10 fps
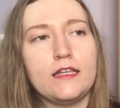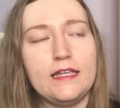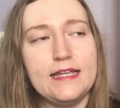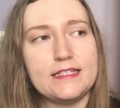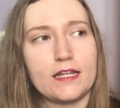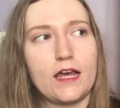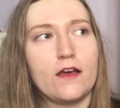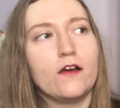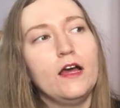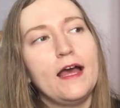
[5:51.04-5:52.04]
years
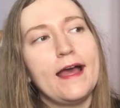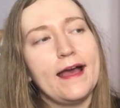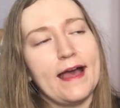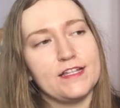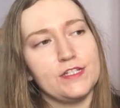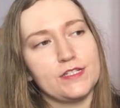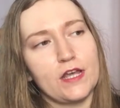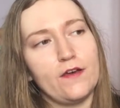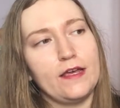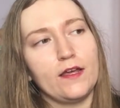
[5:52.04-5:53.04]
ago, and she's
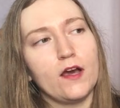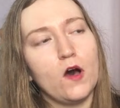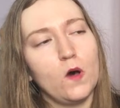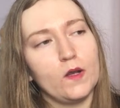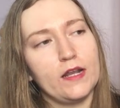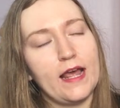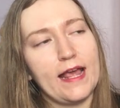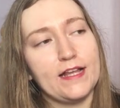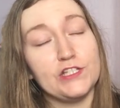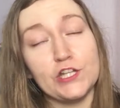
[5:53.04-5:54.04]
going on
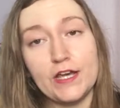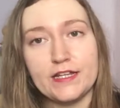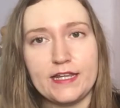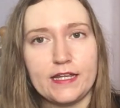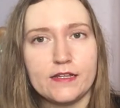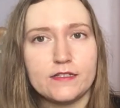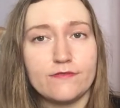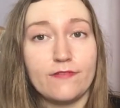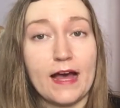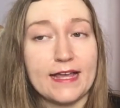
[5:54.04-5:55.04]
a journey to
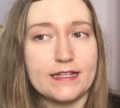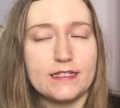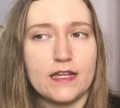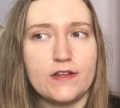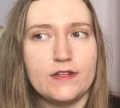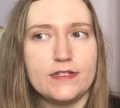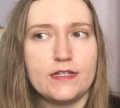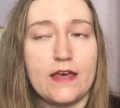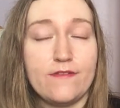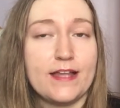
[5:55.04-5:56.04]
find and
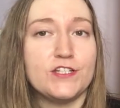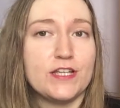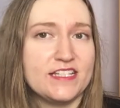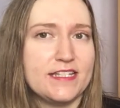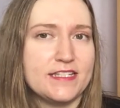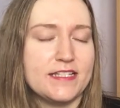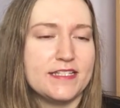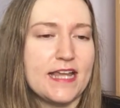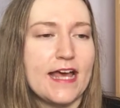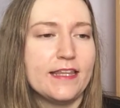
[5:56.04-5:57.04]
avenge her sister's
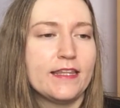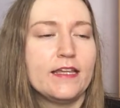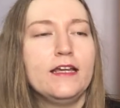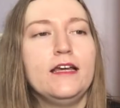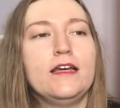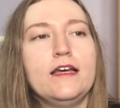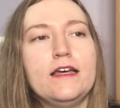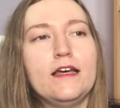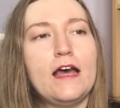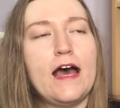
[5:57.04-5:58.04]
death.
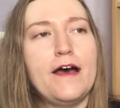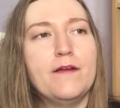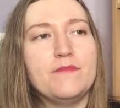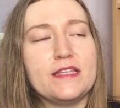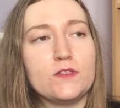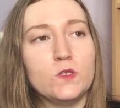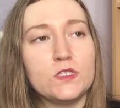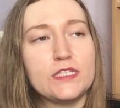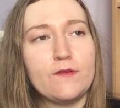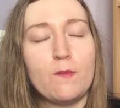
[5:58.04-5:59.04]
Um, there's
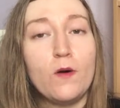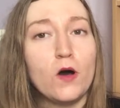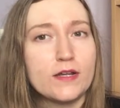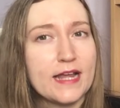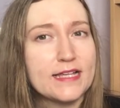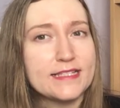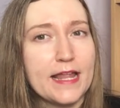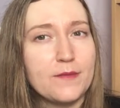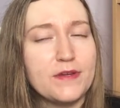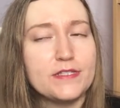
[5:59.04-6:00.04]
also a podcast
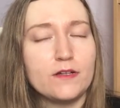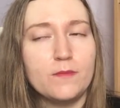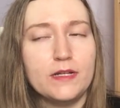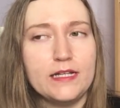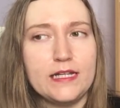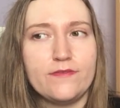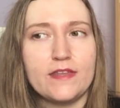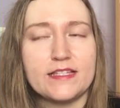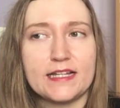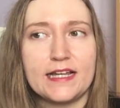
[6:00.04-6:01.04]
element, so I believe
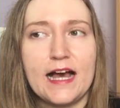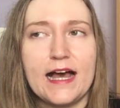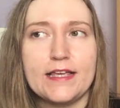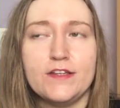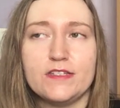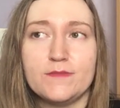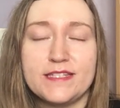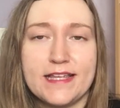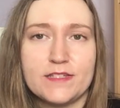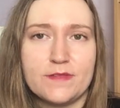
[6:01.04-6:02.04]
there's a guy who's
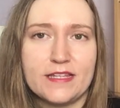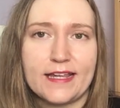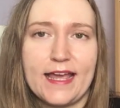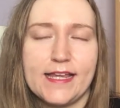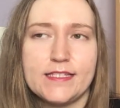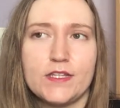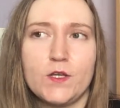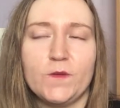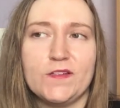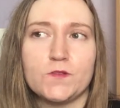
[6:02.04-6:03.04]
obsessed with the case
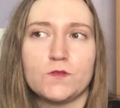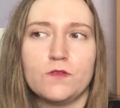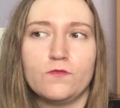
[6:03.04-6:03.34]
who is